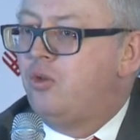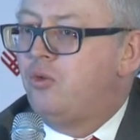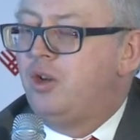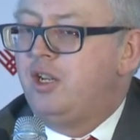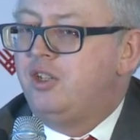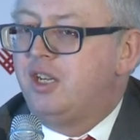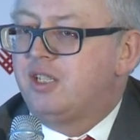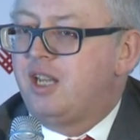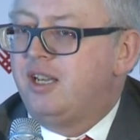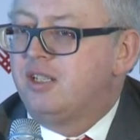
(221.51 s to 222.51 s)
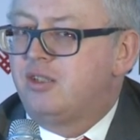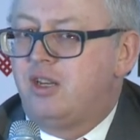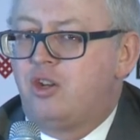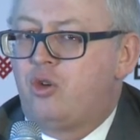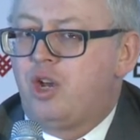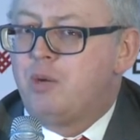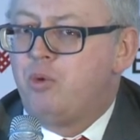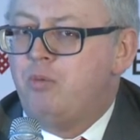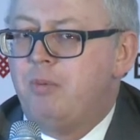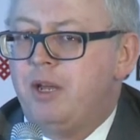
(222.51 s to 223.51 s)
really just has
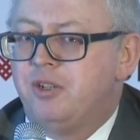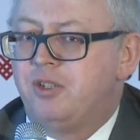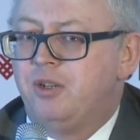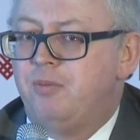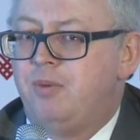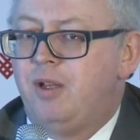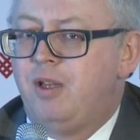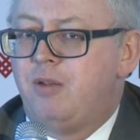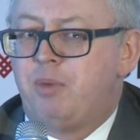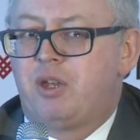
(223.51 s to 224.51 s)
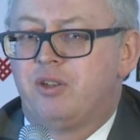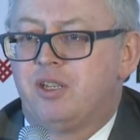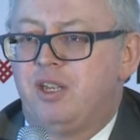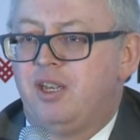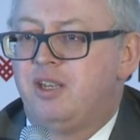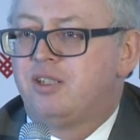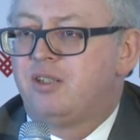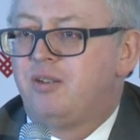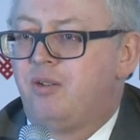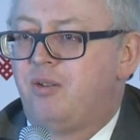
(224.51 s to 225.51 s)
incredible momentum because it
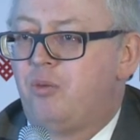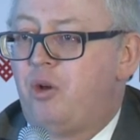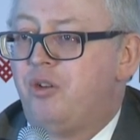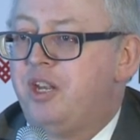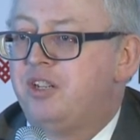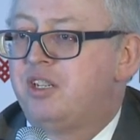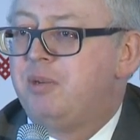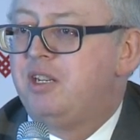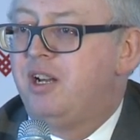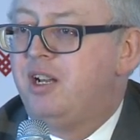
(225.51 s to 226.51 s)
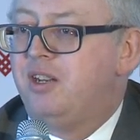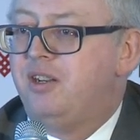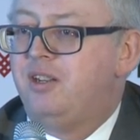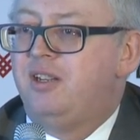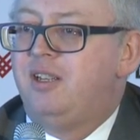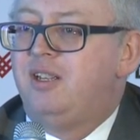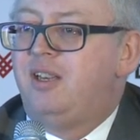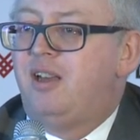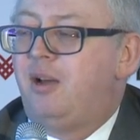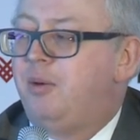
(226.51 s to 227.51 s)
is what needs to be done.
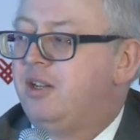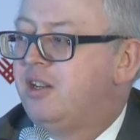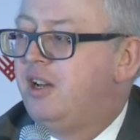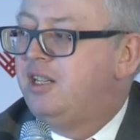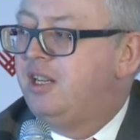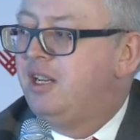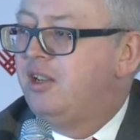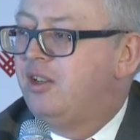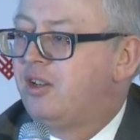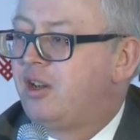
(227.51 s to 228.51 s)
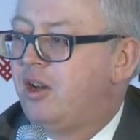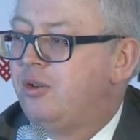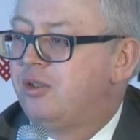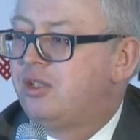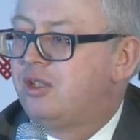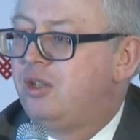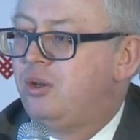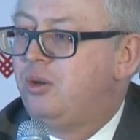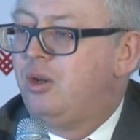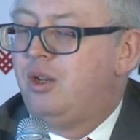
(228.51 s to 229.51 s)
It's an idea that goes
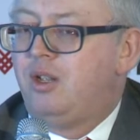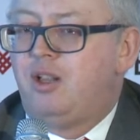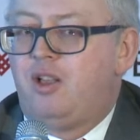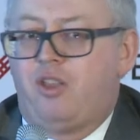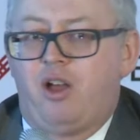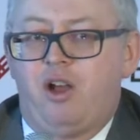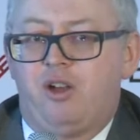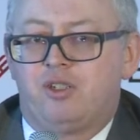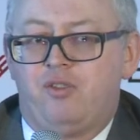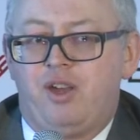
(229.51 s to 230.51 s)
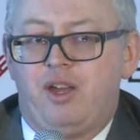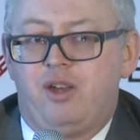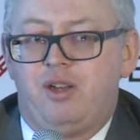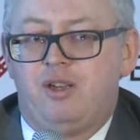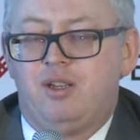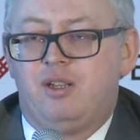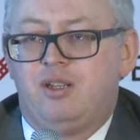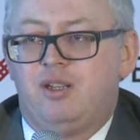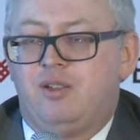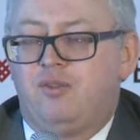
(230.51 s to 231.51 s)
to the heart of our,
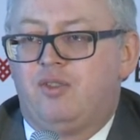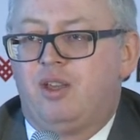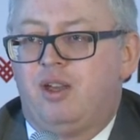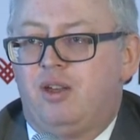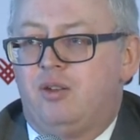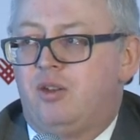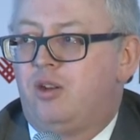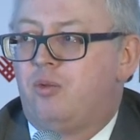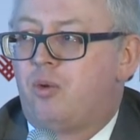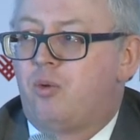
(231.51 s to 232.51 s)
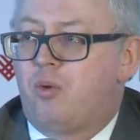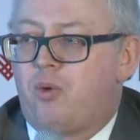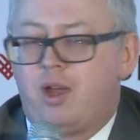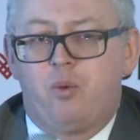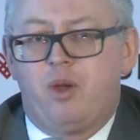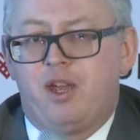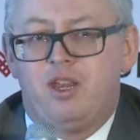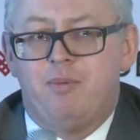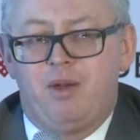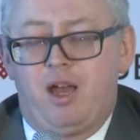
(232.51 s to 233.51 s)
where
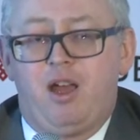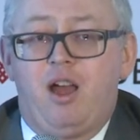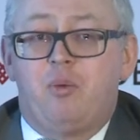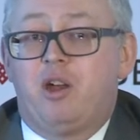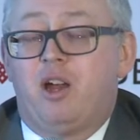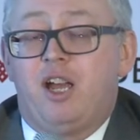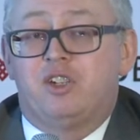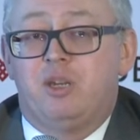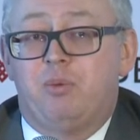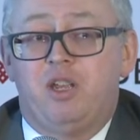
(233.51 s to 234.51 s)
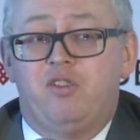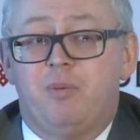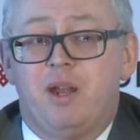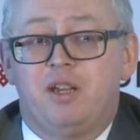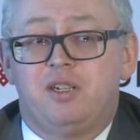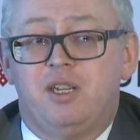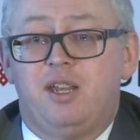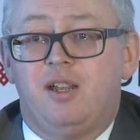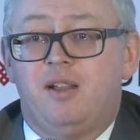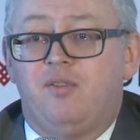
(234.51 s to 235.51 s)
I actually believe
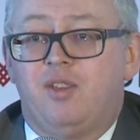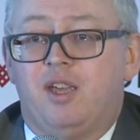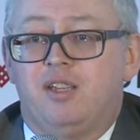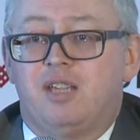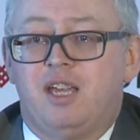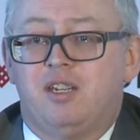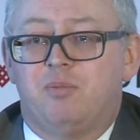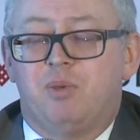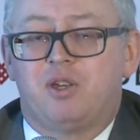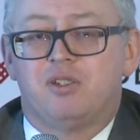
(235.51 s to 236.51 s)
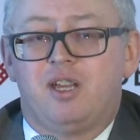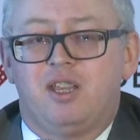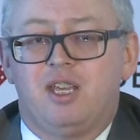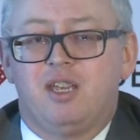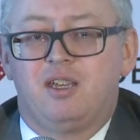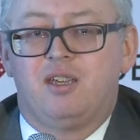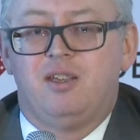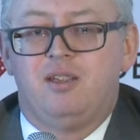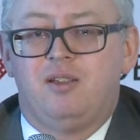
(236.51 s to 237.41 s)
humanity is headed. Because I think,